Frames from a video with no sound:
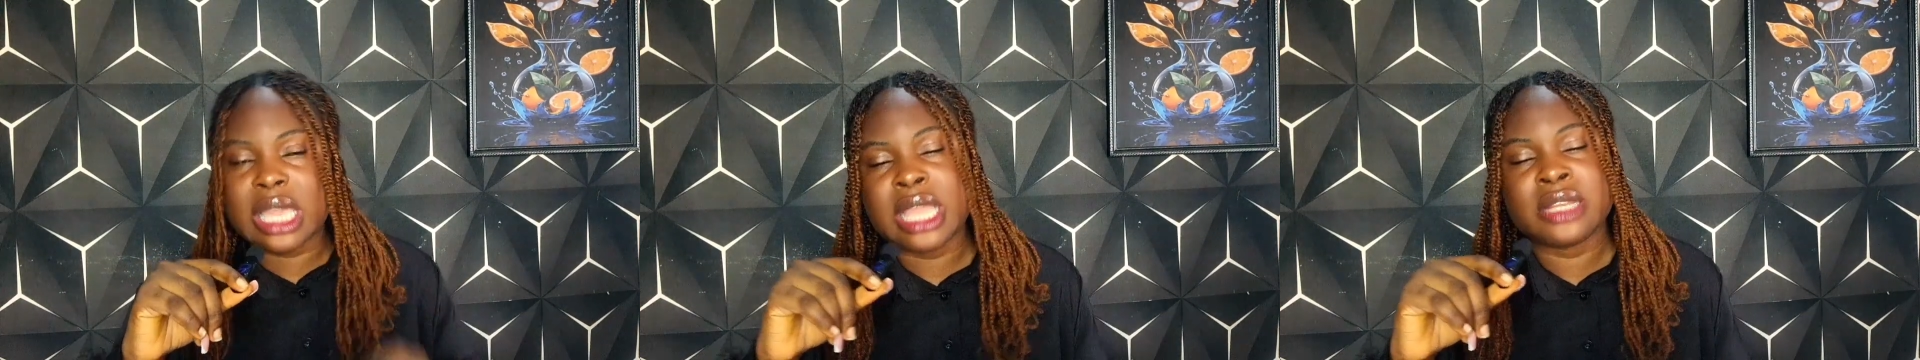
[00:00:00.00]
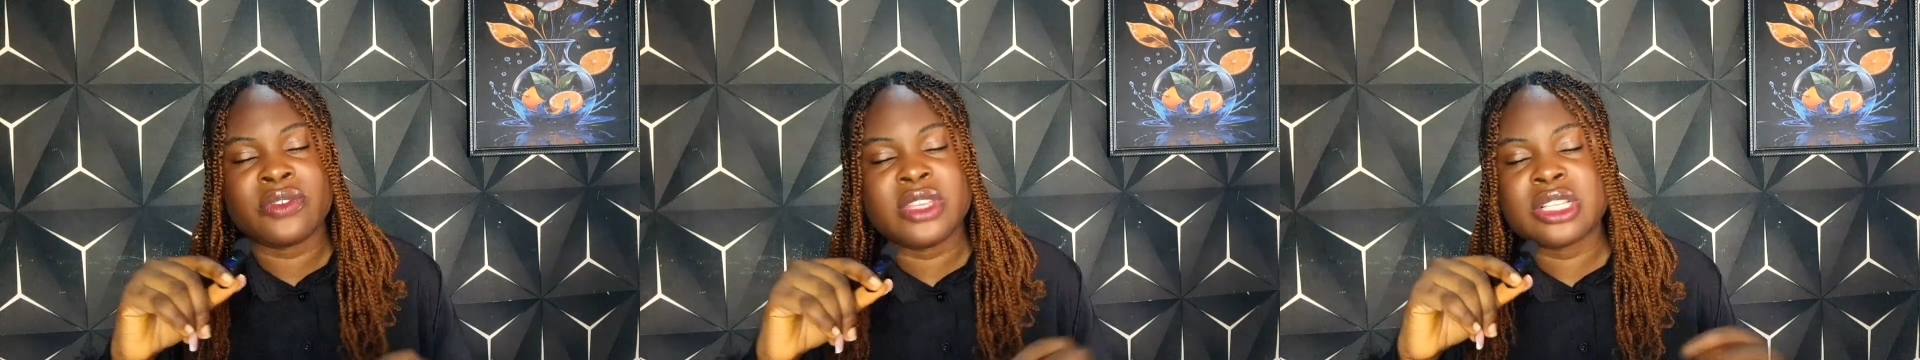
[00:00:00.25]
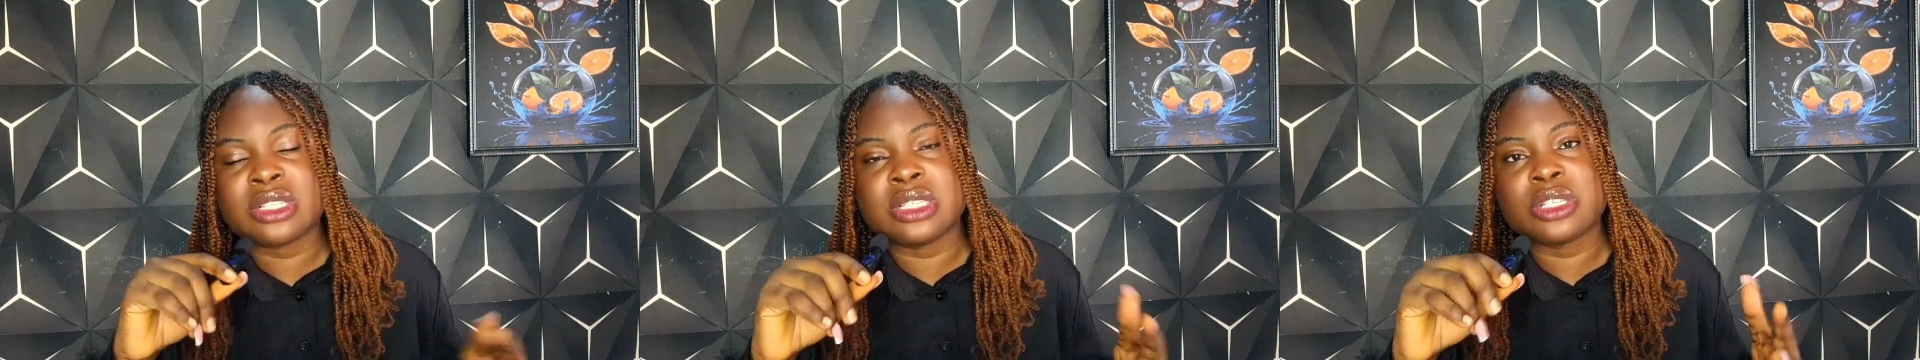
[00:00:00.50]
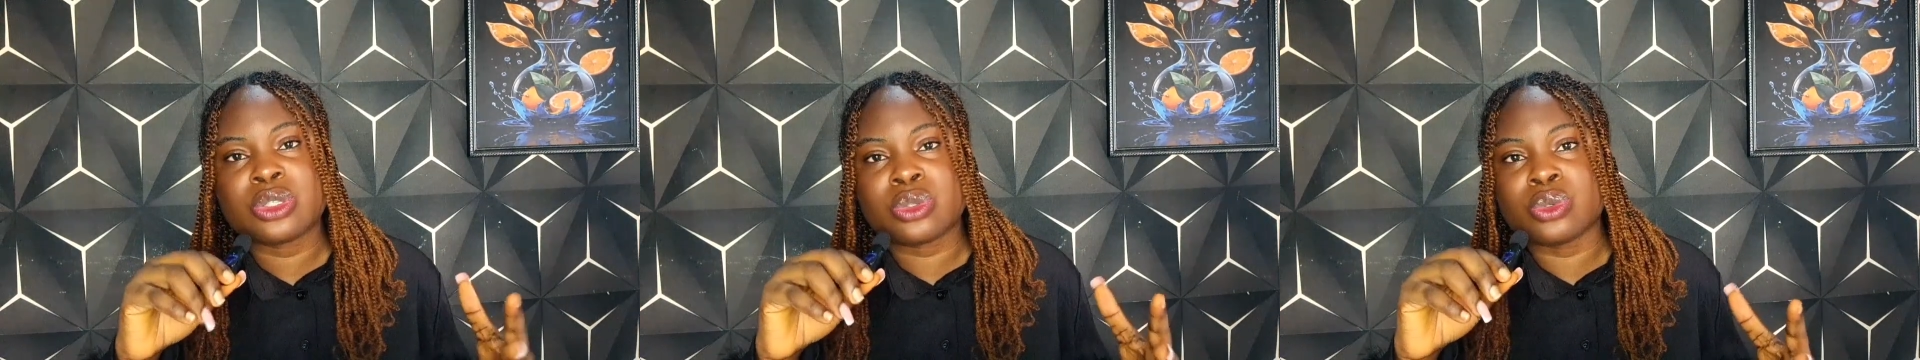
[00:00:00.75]

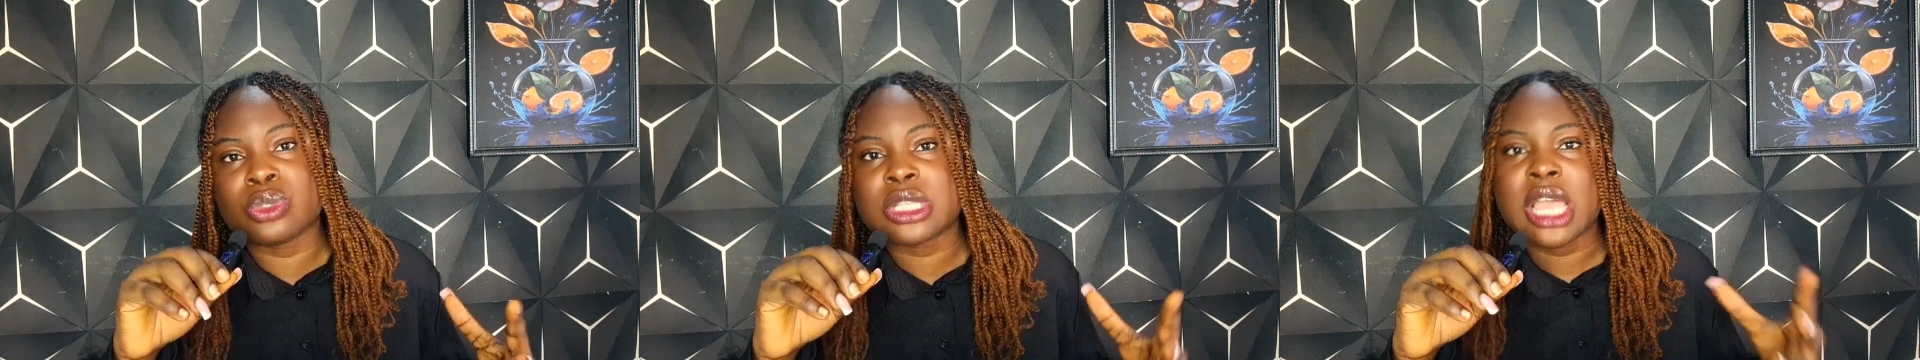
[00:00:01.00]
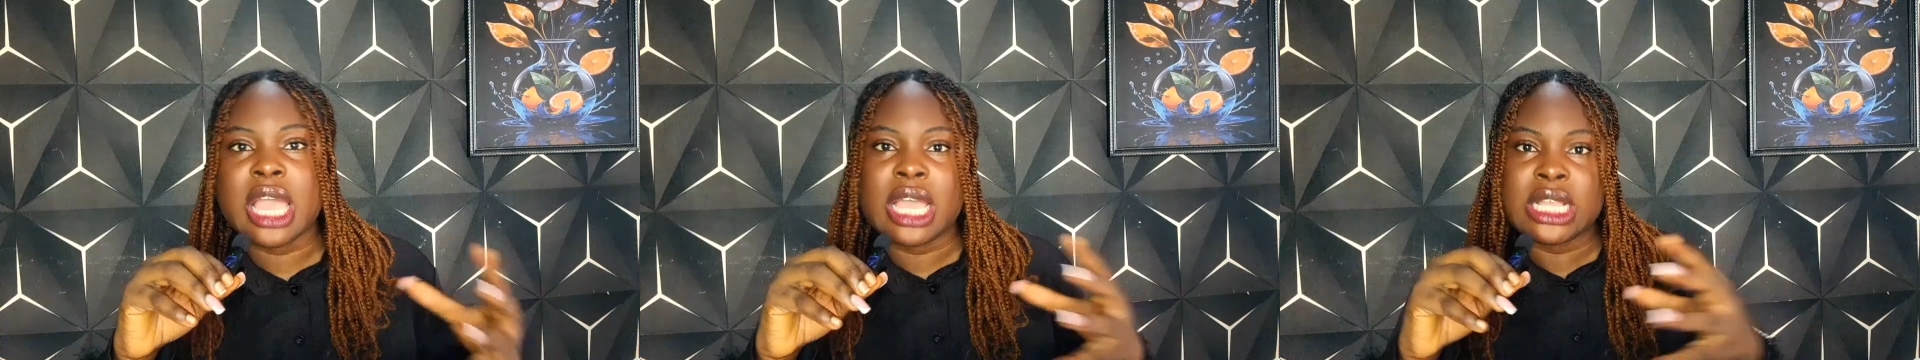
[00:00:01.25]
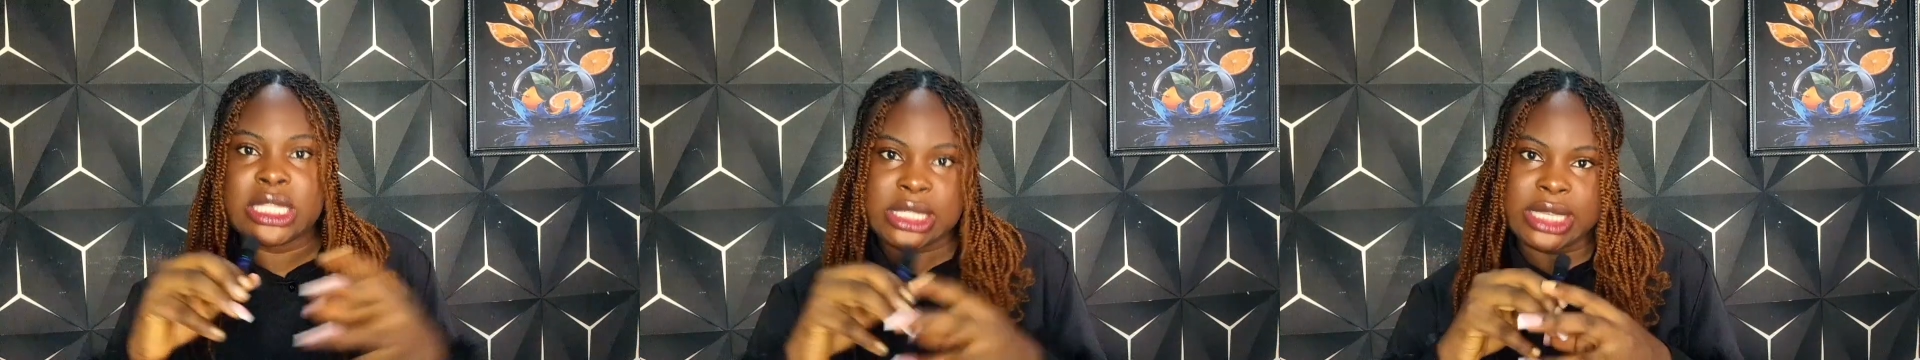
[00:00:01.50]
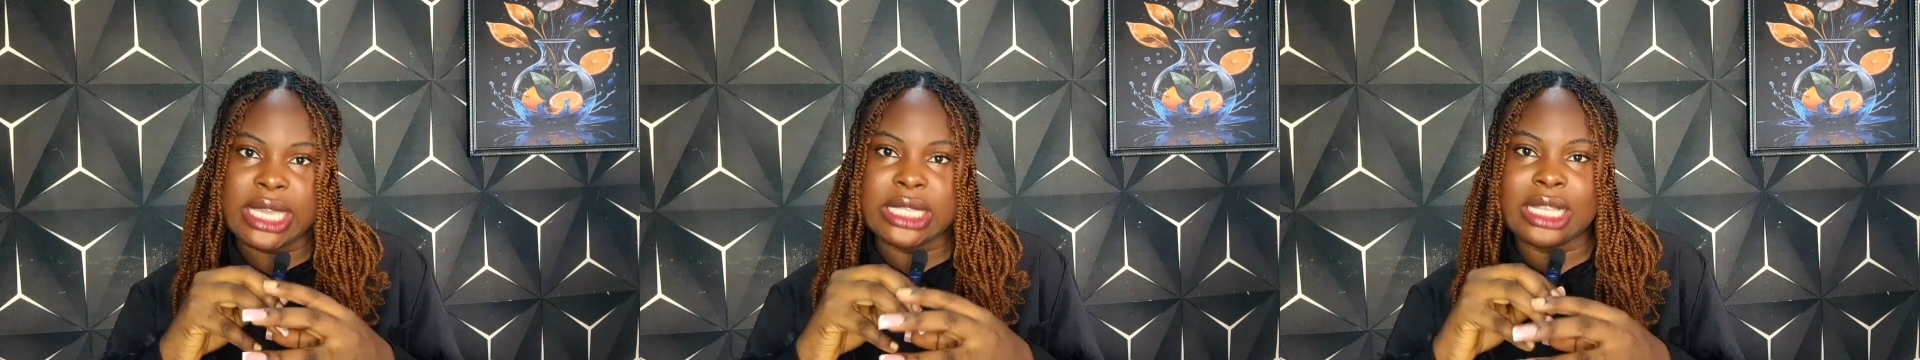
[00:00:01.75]
these tools
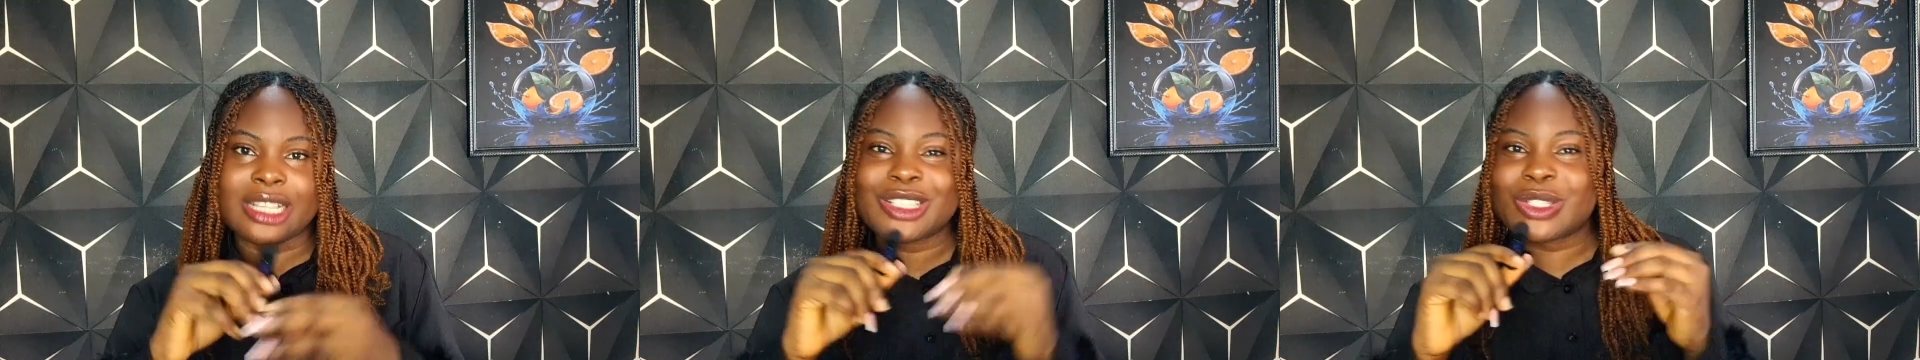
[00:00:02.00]
together.